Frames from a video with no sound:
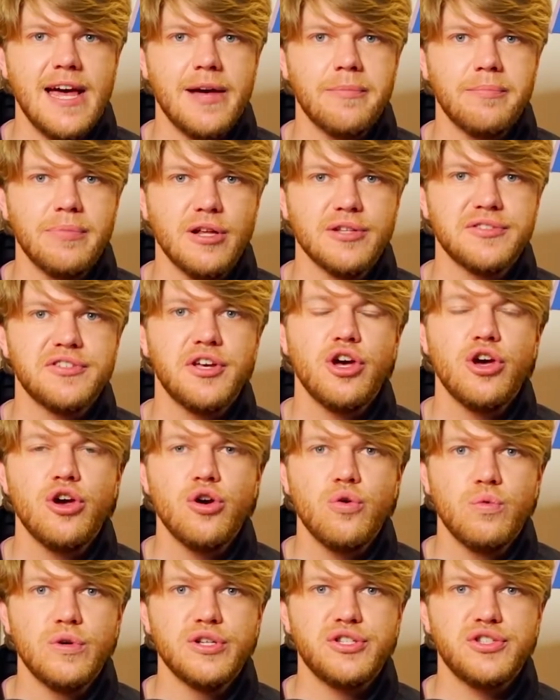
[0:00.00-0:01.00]
land plots
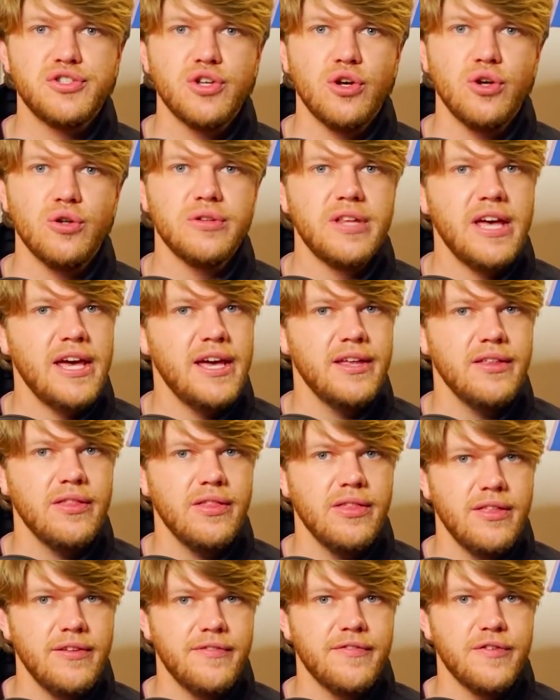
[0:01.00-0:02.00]
were sold
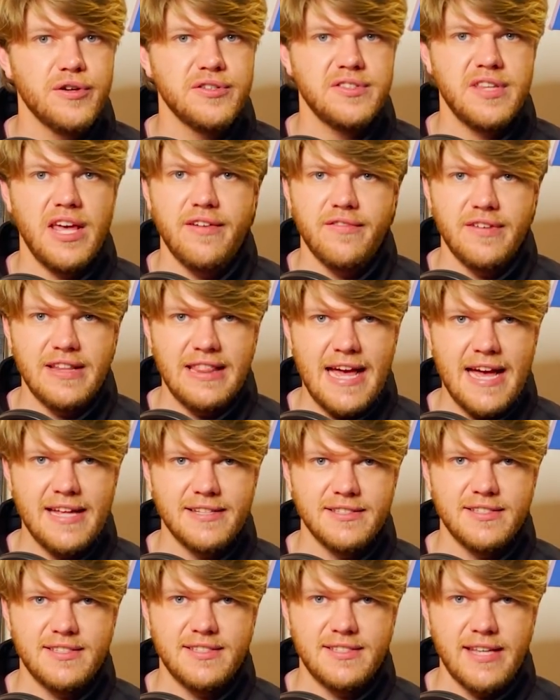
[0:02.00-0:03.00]
in the first ever
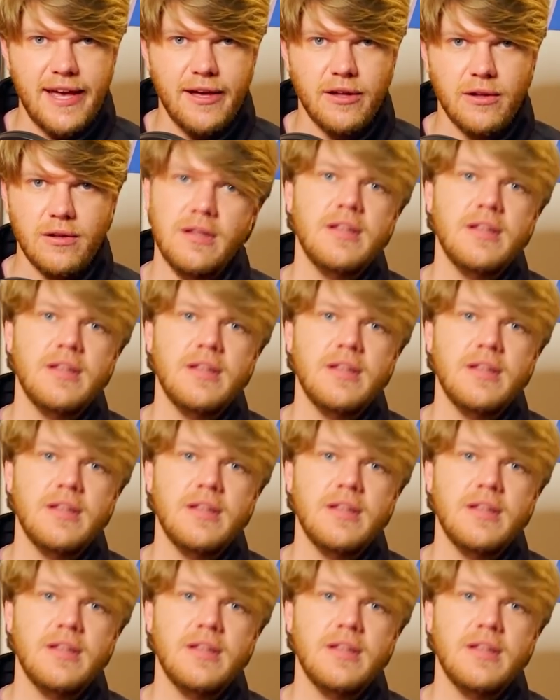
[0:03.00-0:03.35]
land sale.